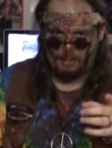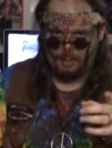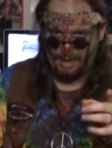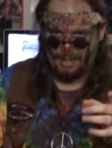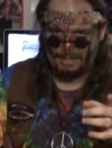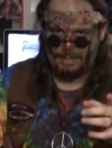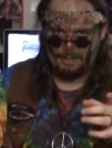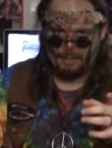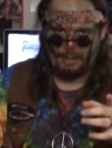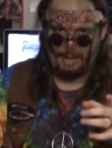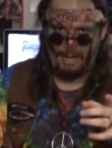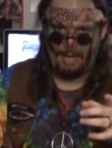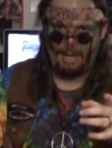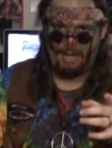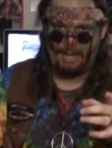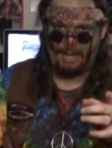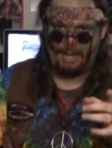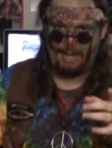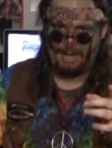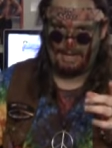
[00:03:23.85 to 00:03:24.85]

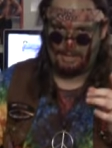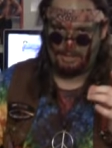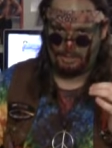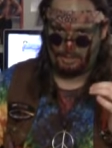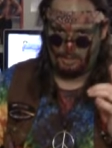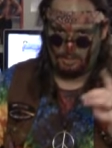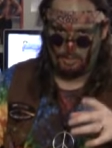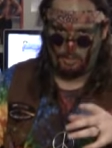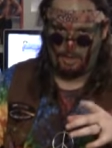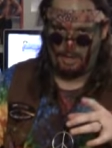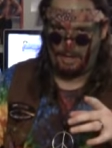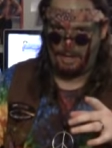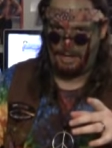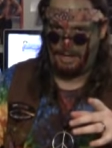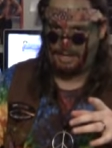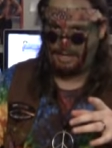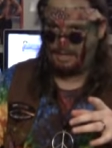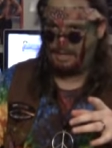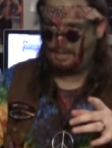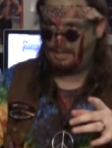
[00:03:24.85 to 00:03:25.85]
WrestleMania
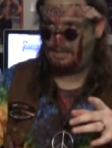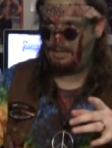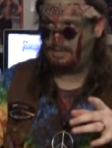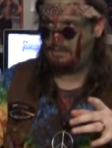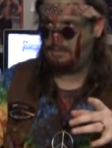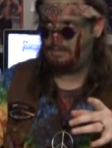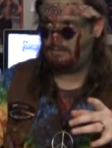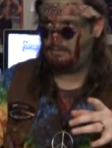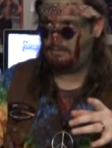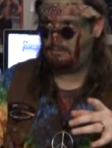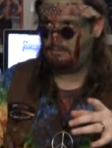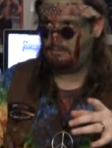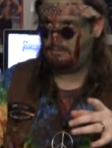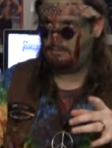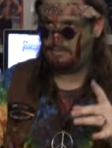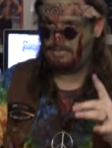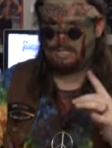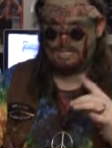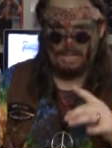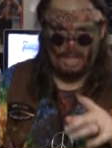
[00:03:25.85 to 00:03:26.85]

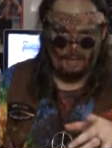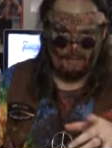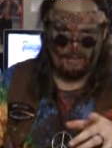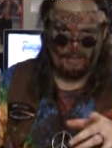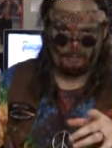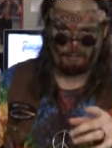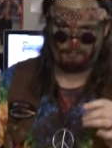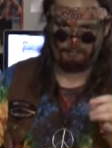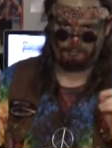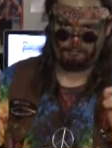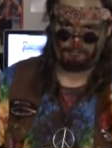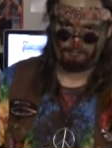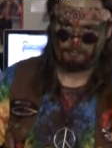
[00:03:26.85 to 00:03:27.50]
27,